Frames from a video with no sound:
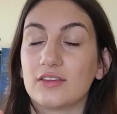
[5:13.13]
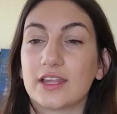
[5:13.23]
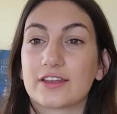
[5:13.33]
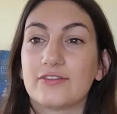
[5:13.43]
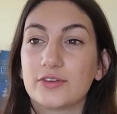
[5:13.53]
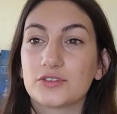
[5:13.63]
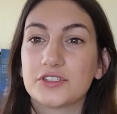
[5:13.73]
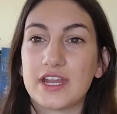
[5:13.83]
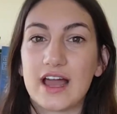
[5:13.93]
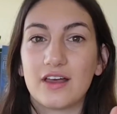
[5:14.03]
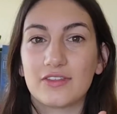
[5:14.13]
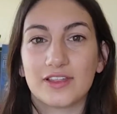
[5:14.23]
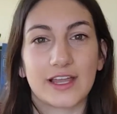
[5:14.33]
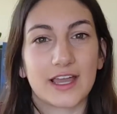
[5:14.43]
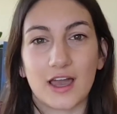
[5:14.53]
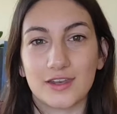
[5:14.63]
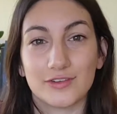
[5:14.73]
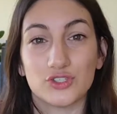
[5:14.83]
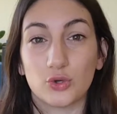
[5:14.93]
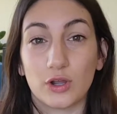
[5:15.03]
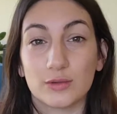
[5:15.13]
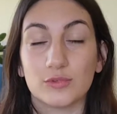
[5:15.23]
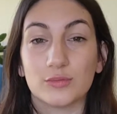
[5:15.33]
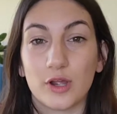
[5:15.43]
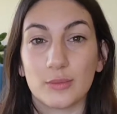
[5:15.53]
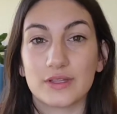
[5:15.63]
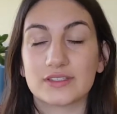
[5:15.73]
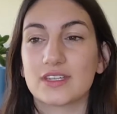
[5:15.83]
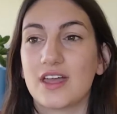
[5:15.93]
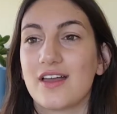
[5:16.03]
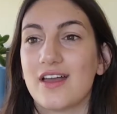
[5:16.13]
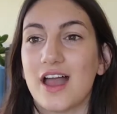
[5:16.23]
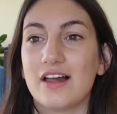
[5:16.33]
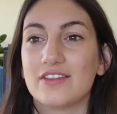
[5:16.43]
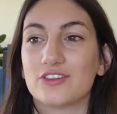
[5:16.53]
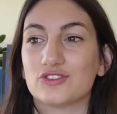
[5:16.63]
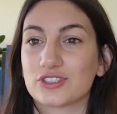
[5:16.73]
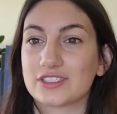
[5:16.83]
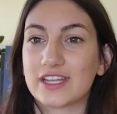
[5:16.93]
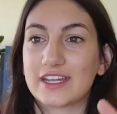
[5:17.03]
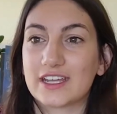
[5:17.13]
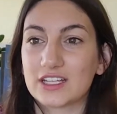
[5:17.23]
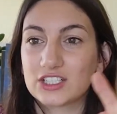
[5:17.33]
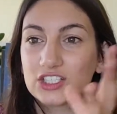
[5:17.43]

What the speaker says: like filtered out the like kind of enjoyable moments, and then just like